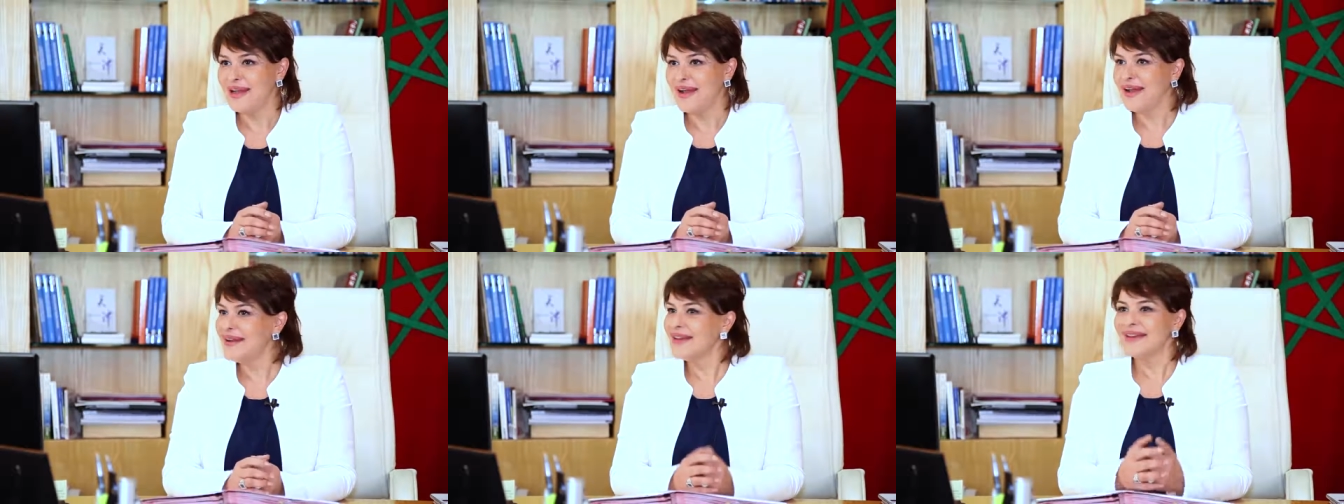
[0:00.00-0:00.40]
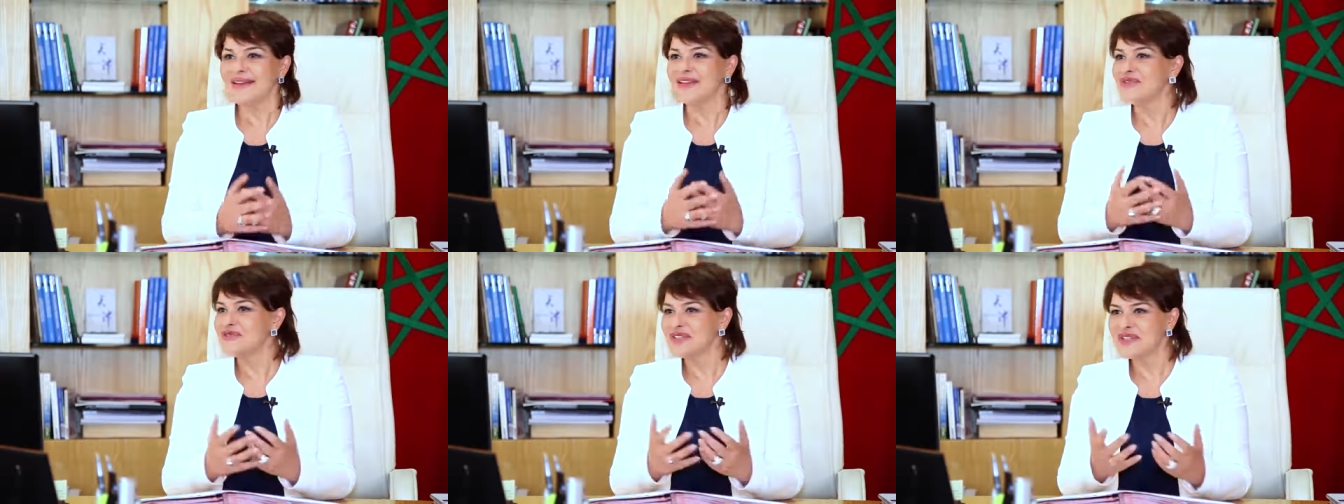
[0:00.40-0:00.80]
I like
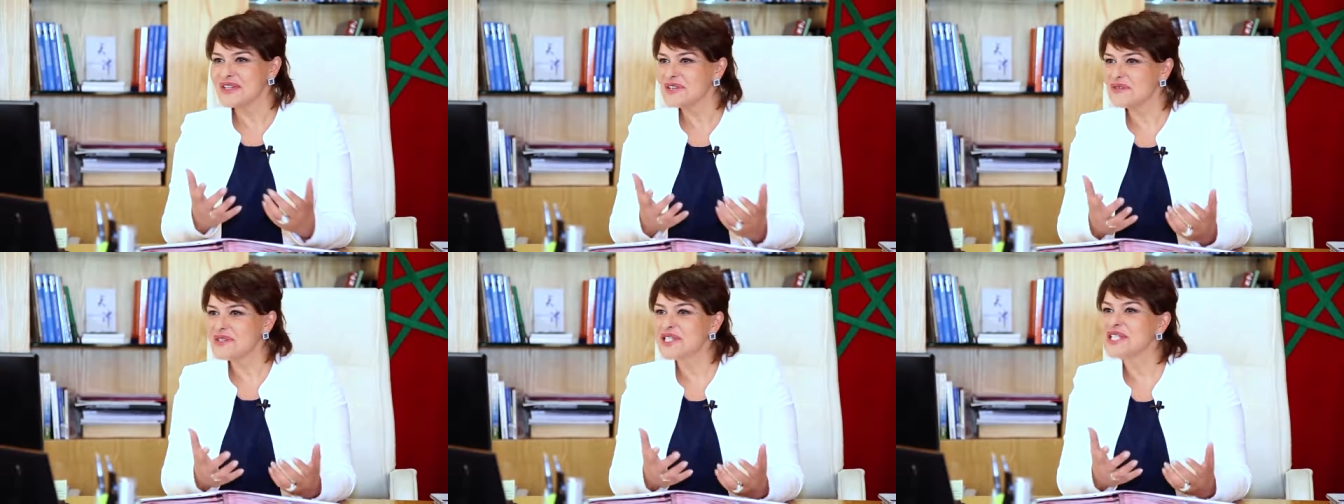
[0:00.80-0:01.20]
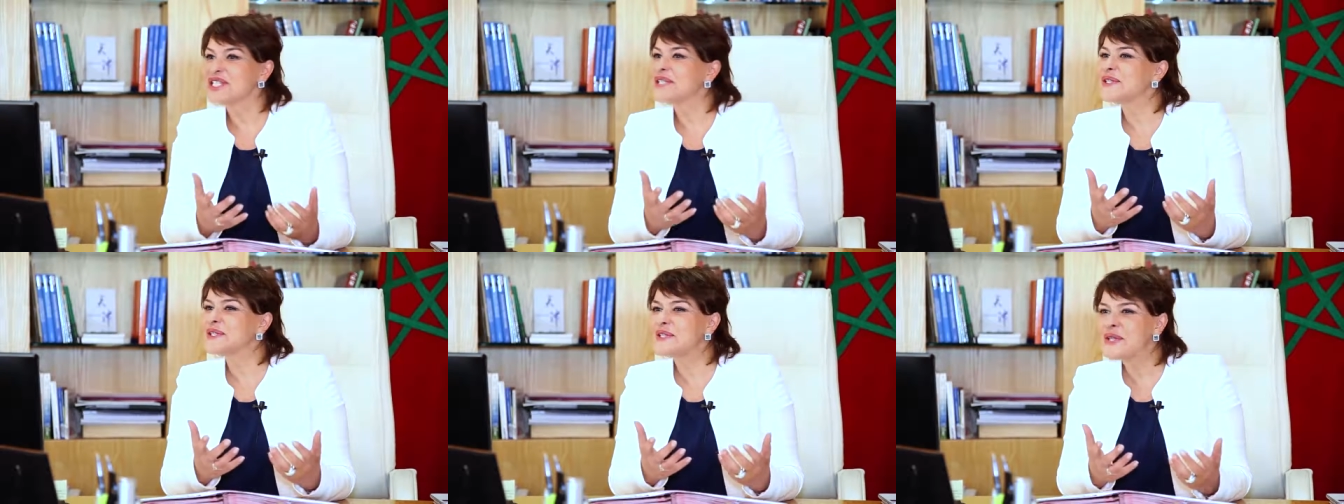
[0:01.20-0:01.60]
everything which
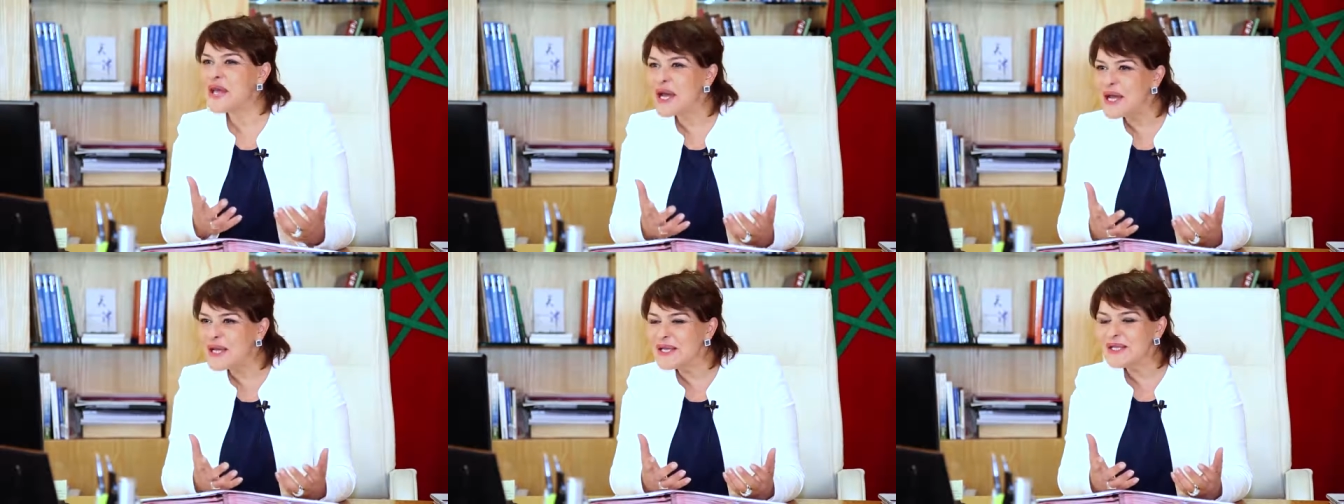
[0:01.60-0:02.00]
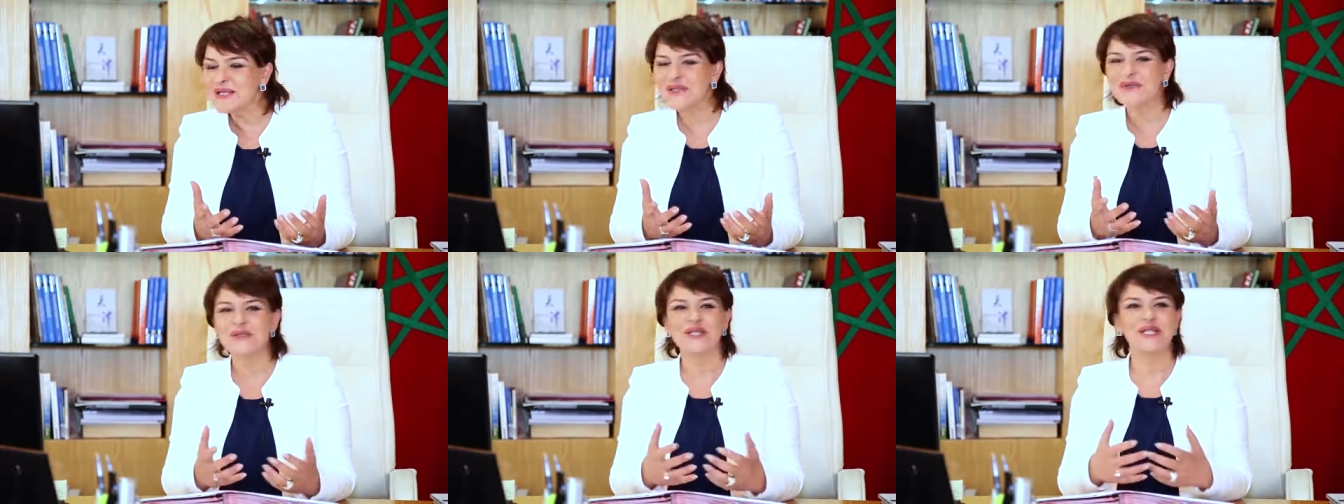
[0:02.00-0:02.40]
is
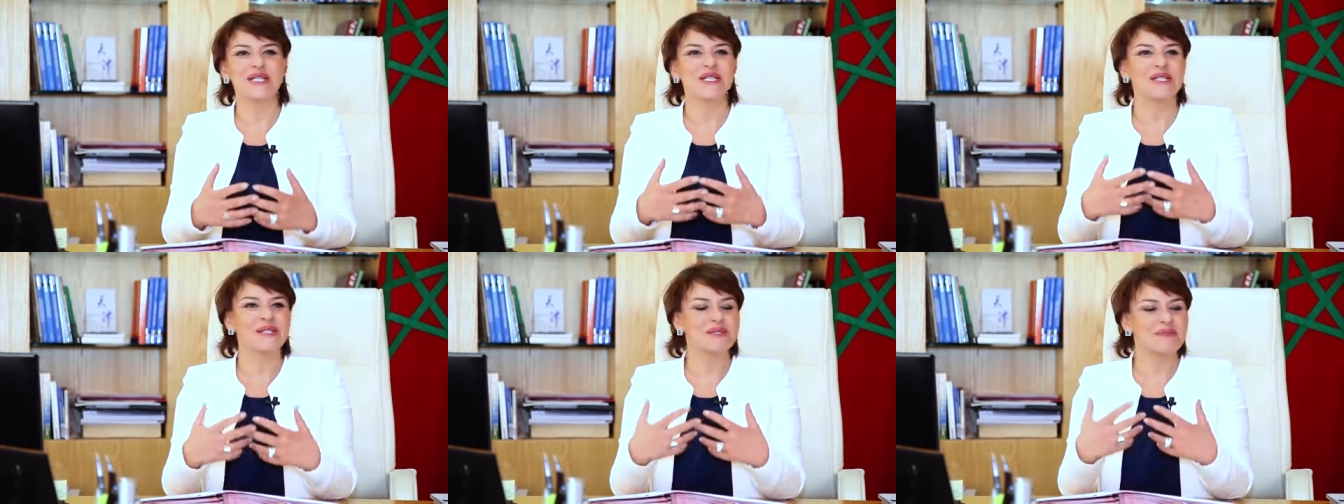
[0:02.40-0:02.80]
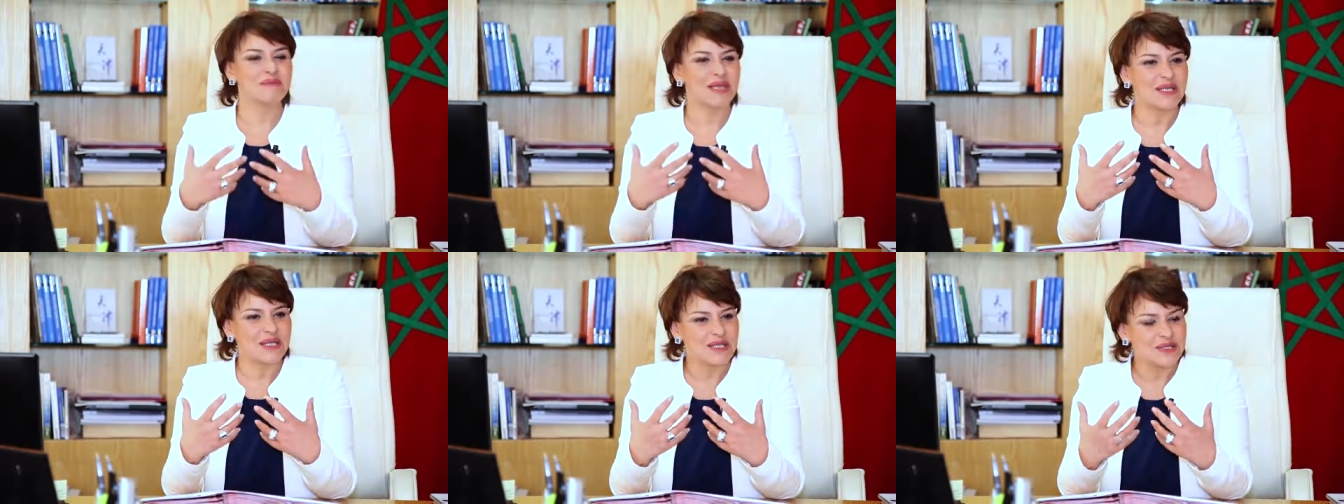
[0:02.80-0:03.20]
nice, which is
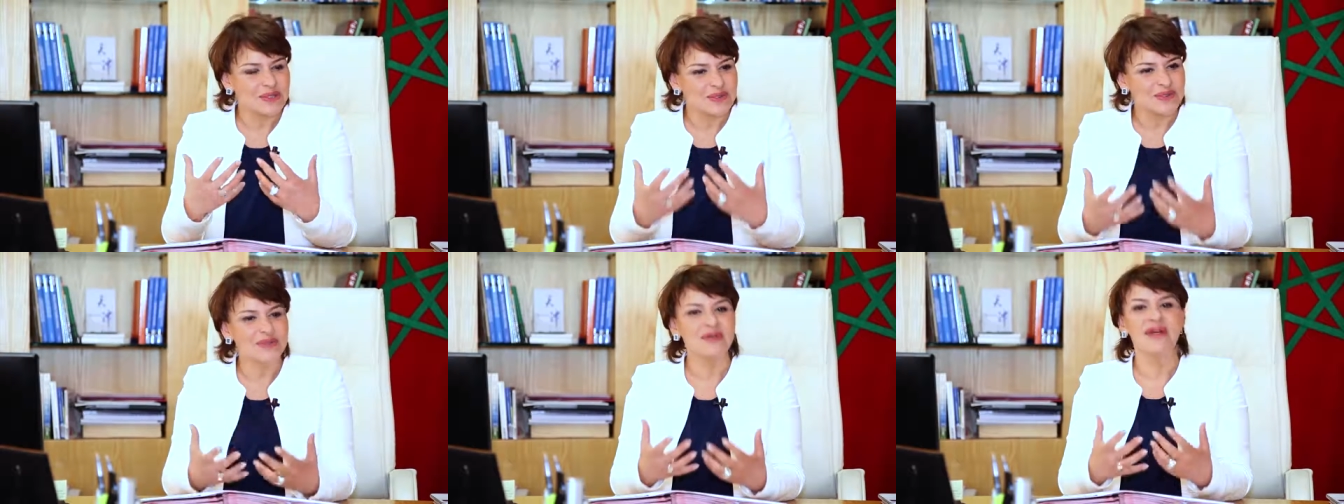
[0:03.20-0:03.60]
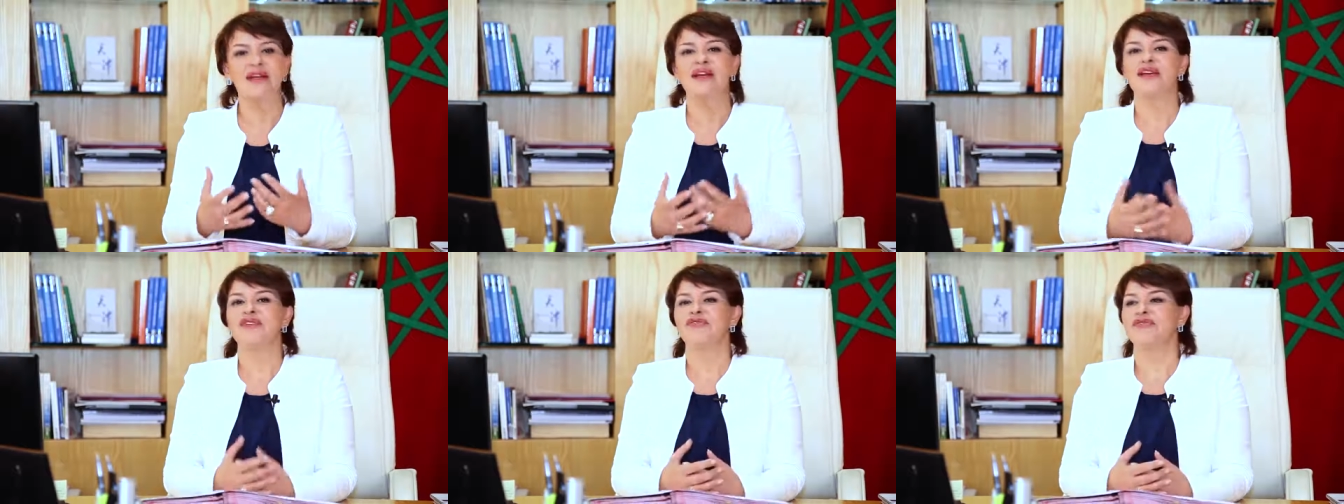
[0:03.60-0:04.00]
making you
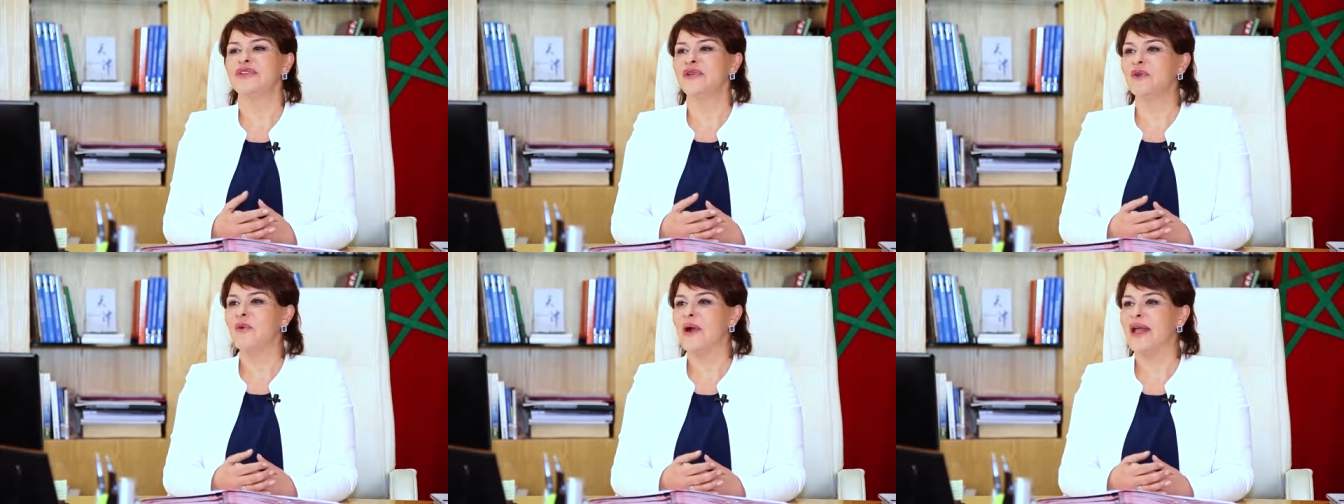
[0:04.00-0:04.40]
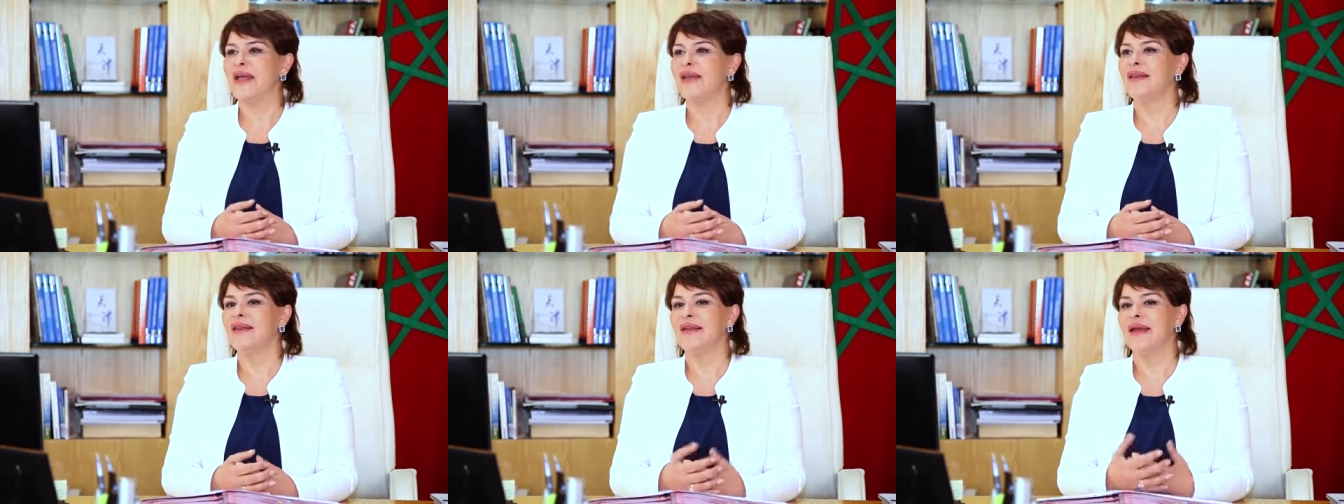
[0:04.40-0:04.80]
feel
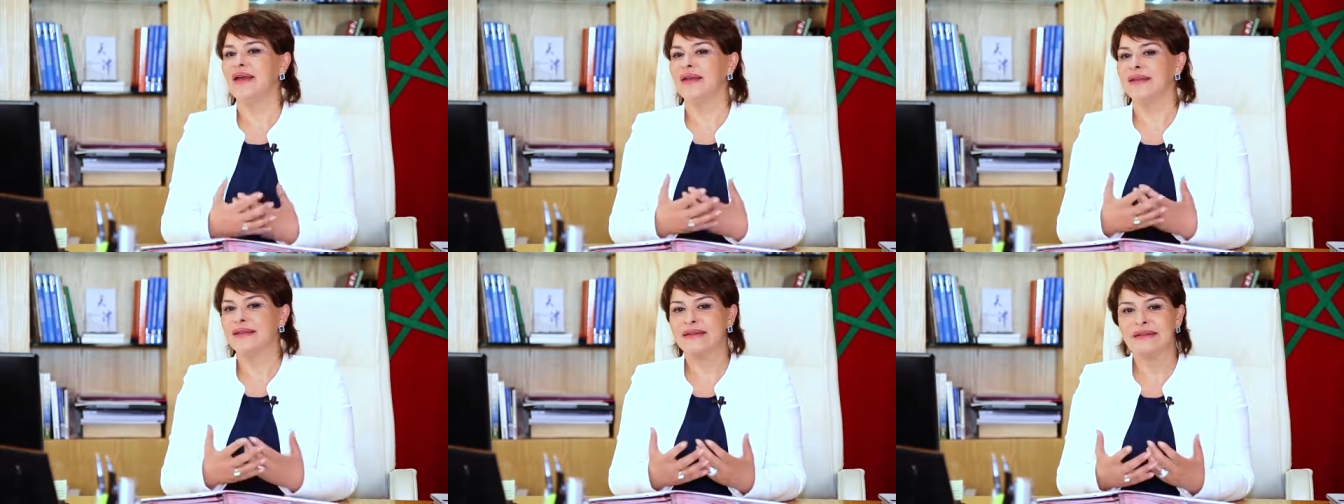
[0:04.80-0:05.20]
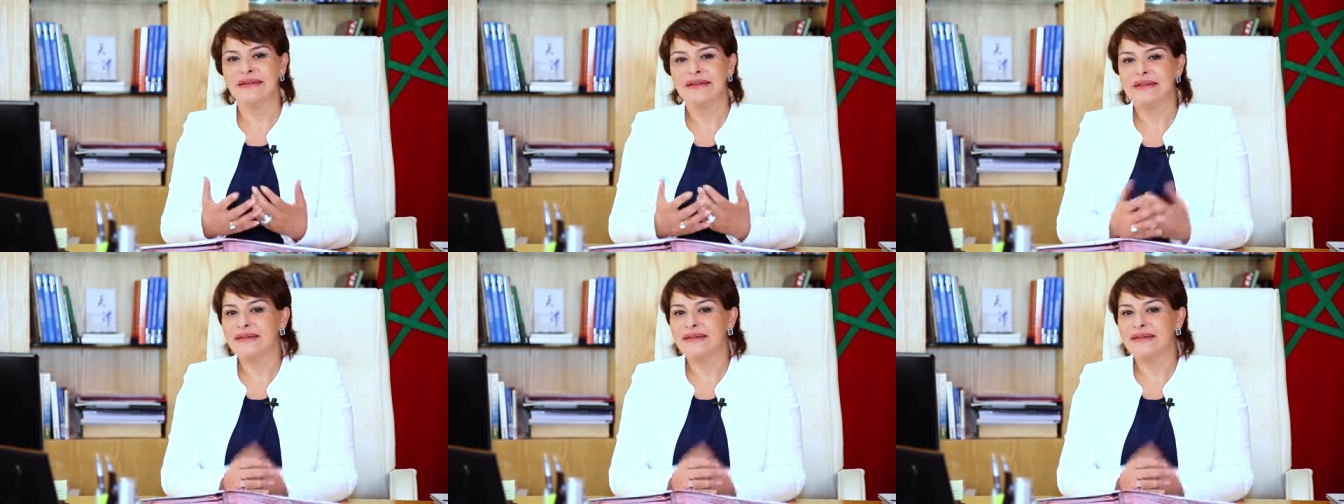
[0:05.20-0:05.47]
well, and